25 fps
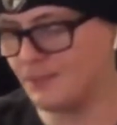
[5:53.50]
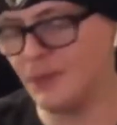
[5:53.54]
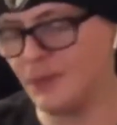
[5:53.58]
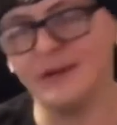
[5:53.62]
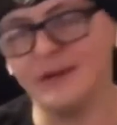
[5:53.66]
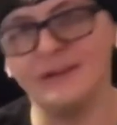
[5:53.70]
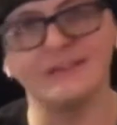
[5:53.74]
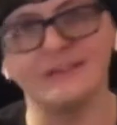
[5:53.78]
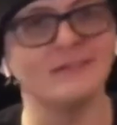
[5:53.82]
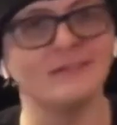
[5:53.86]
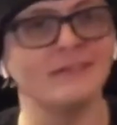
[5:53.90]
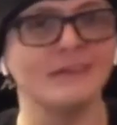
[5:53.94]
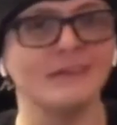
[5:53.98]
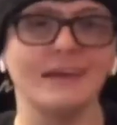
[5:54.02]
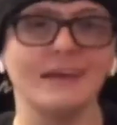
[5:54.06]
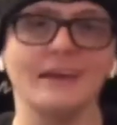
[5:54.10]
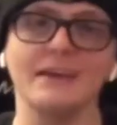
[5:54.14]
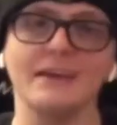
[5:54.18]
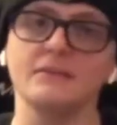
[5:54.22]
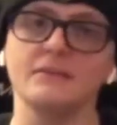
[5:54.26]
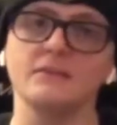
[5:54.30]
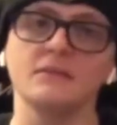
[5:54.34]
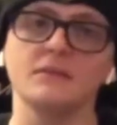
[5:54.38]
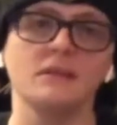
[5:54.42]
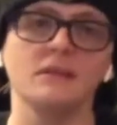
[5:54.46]
But
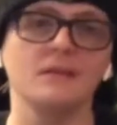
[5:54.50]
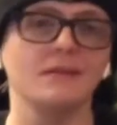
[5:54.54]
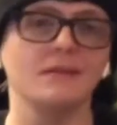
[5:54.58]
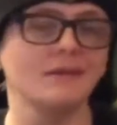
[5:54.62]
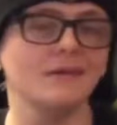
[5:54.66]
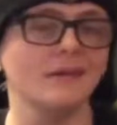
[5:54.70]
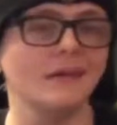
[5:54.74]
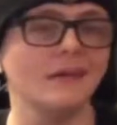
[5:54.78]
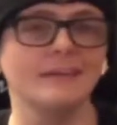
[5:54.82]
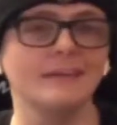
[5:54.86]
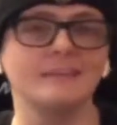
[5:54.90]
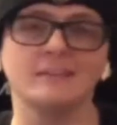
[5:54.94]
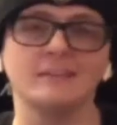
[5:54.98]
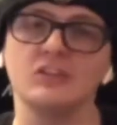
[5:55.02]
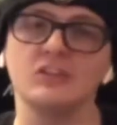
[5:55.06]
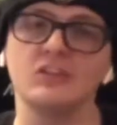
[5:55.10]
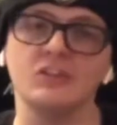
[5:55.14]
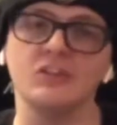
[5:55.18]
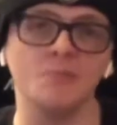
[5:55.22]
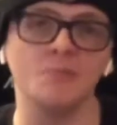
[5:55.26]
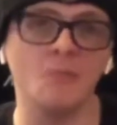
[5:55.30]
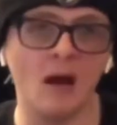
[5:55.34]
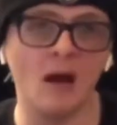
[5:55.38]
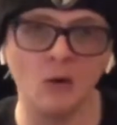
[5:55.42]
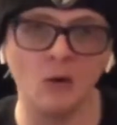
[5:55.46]
it
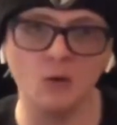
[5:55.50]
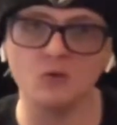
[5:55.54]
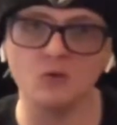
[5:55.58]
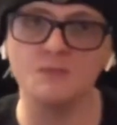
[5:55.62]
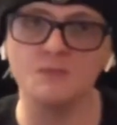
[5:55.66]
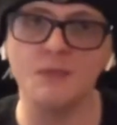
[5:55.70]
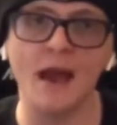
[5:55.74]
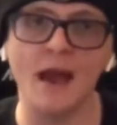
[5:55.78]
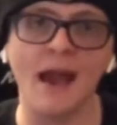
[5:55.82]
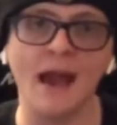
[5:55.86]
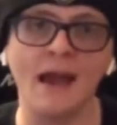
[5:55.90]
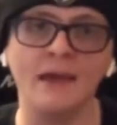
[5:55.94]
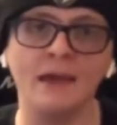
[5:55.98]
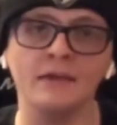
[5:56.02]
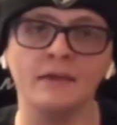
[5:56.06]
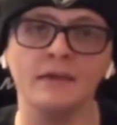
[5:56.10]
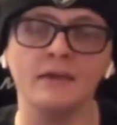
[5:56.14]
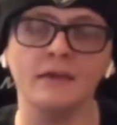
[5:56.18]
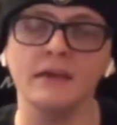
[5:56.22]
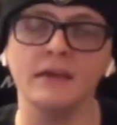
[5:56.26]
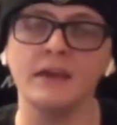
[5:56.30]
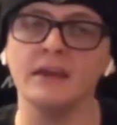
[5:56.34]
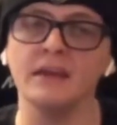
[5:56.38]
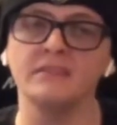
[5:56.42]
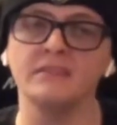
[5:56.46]
smells bad.
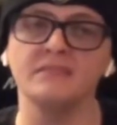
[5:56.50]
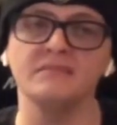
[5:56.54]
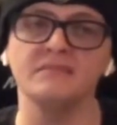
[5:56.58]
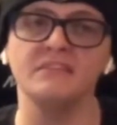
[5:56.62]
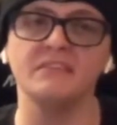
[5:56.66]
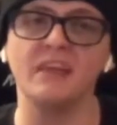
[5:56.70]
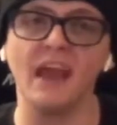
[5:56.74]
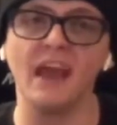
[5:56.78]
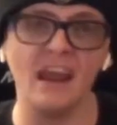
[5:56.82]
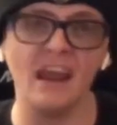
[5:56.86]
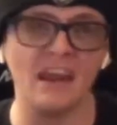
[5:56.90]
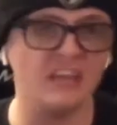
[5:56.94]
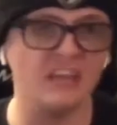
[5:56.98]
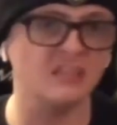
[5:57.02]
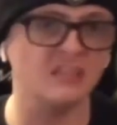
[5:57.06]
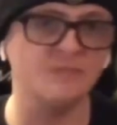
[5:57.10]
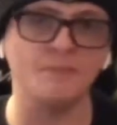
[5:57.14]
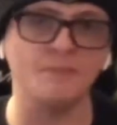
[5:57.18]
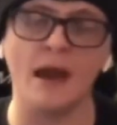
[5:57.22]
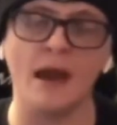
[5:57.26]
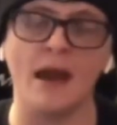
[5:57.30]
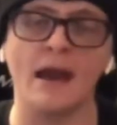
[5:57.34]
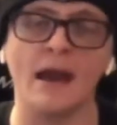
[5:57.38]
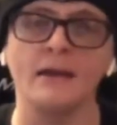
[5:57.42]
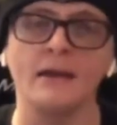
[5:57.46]
It tastes
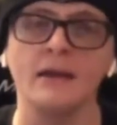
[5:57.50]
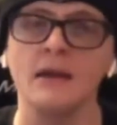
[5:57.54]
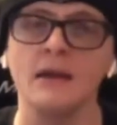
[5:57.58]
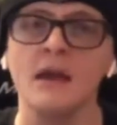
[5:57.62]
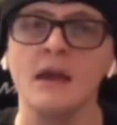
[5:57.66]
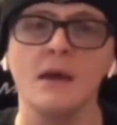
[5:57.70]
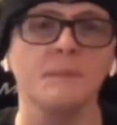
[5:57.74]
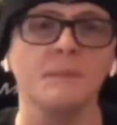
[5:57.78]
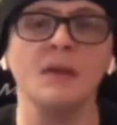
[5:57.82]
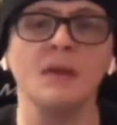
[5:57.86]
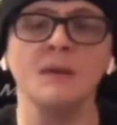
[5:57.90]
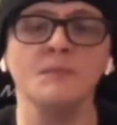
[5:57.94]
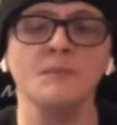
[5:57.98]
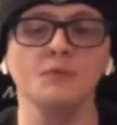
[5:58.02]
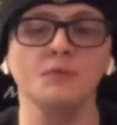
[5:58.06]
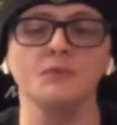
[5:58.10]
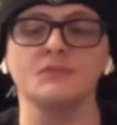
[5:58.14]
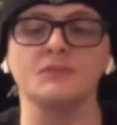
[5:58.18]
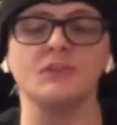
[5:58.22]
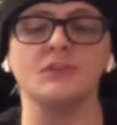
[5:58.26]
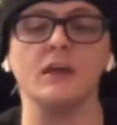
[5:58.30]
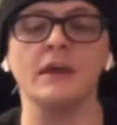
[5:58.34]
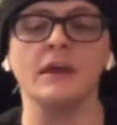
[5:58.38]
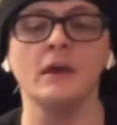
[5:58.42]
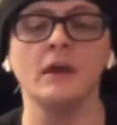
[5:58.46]
bad. People
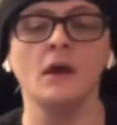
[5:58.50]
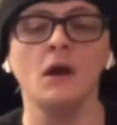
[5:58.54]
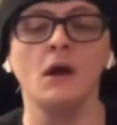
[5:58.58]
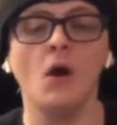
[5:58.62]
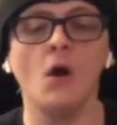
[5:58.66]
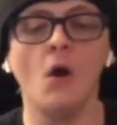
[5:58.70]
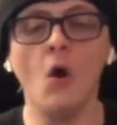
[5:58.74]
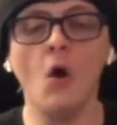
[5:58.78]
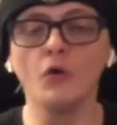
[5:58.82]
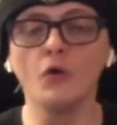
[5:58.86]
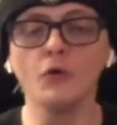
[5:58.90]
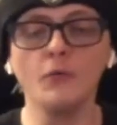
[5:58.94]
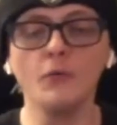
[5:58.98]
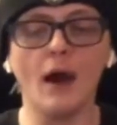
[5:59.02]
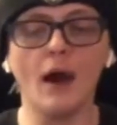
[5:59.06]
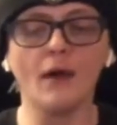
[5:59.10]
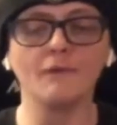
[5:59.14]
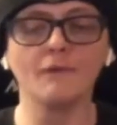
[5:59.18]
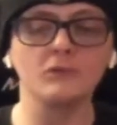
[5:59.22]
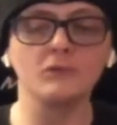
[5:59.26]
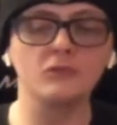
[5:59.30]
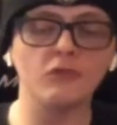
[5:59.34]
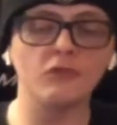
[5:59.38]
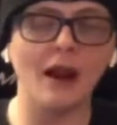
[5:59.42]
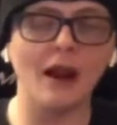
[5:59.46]
will say, "Oh, you
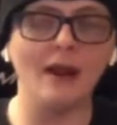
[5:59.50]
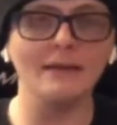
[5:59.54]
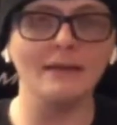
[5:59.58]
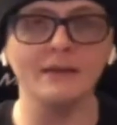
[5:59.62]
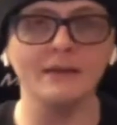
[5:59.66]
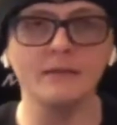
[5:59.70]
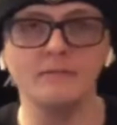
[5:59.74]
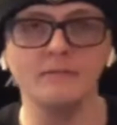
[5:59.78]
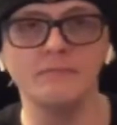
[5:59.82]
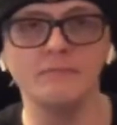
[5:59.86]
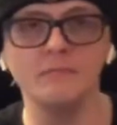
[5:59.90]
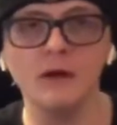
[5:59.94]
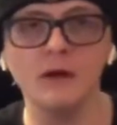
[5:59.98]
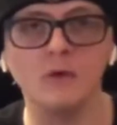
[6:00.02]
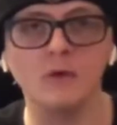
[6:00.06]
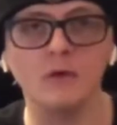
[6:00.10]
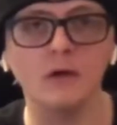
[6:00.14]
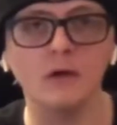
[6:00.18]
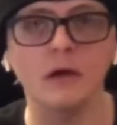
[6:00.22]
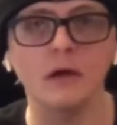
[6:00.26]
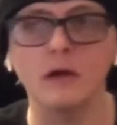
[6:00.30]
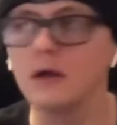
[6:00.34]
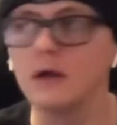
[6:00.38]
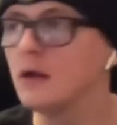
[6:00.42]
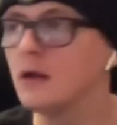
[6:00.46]
haven't tried it in
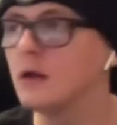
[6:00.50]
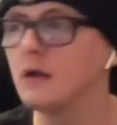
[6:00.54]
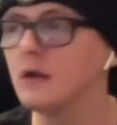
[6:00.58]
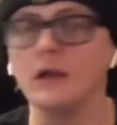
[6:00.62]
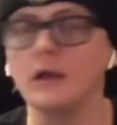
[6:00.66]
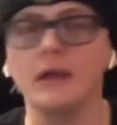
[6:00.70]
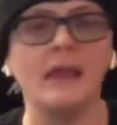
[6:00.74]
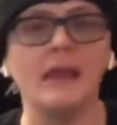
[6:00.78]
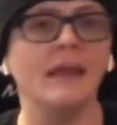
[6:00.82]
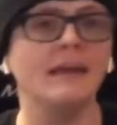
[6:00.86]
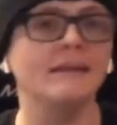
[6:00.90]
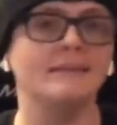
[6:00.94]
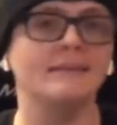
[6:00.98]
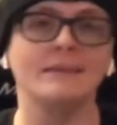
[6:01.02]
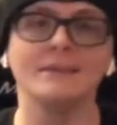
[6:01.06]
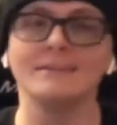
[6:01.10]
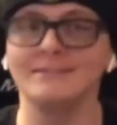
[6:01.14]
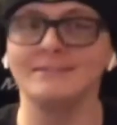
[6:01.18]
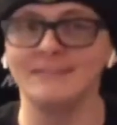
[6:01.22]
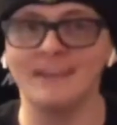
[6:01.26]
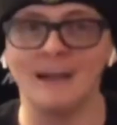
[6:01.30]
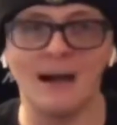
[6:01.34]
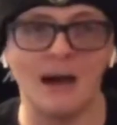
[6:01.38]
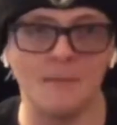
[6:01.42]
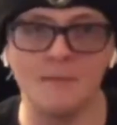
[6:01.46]
milk." It
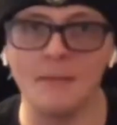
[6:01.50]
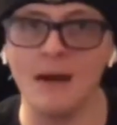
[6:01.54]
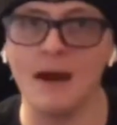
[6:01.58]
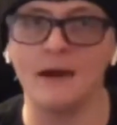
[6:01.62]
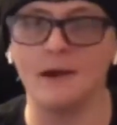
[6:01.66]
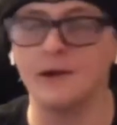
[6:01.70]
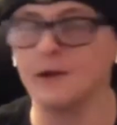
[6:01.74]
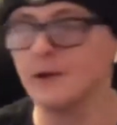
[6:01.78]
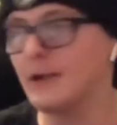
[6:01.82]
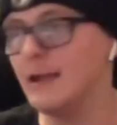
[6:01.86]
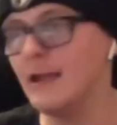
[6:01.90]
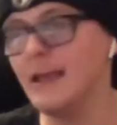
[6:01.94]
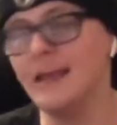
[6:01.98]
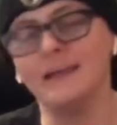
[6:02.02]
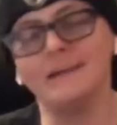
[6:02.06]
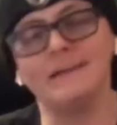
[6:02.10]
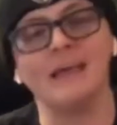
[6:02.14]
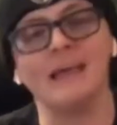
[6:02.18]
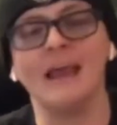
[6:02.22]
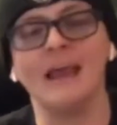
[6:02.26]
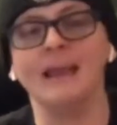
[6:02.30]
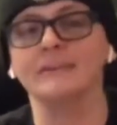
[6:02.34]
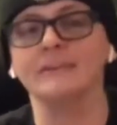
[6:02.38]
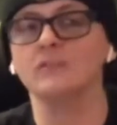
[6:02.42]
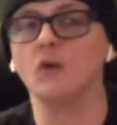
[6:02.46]
does not matter. It
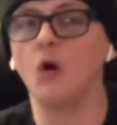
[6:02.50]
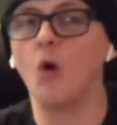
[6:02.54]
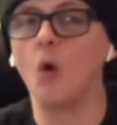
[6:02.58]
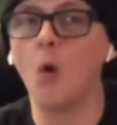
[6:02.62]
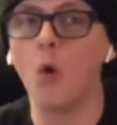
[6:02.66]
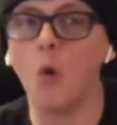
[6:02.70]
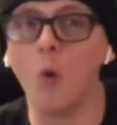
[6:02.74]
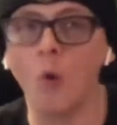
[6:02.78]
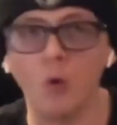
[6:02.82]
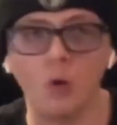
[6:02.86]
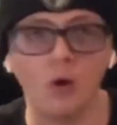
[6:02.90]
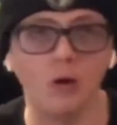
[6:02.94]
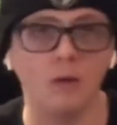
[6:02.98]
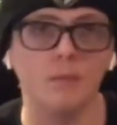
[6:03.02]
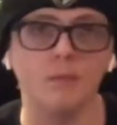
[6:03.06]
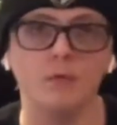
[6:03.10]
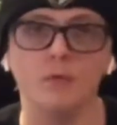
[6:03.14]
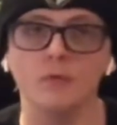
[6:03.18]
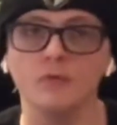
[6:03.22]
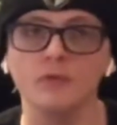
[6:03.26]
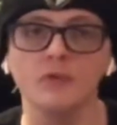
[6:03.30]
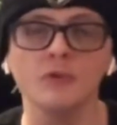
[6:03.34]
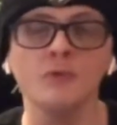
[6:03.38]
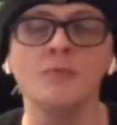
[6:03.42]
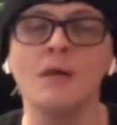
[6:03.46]
tastes
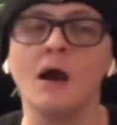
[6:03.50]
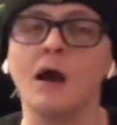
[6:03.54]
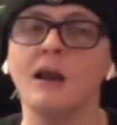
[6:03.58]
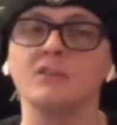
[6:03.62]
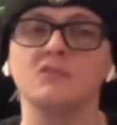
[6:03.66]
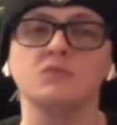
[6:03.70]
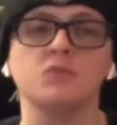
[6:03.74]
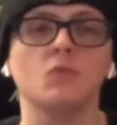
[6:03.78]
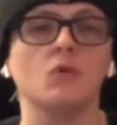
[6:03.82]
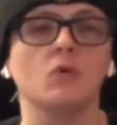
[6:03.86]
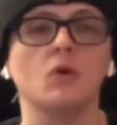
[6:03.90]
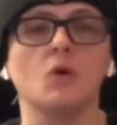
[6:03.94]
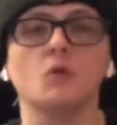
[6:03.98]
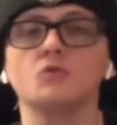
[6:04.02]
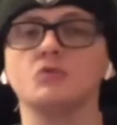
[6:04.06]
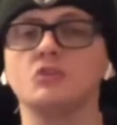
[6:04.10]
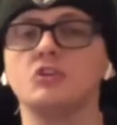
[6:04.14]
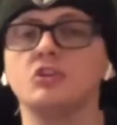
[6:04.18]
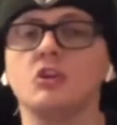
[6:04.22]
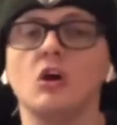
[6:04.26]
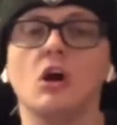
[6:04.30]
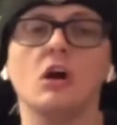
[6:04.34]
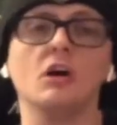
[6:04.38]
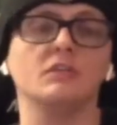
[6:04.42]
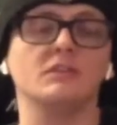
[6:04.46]
horrible. You might as well go
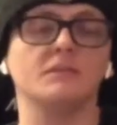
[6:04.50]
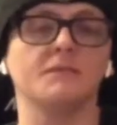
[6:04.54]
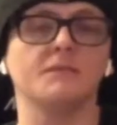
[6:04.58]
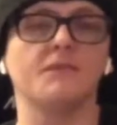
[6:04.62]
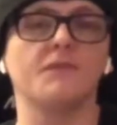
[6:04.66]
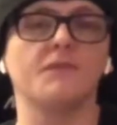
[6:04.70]
chug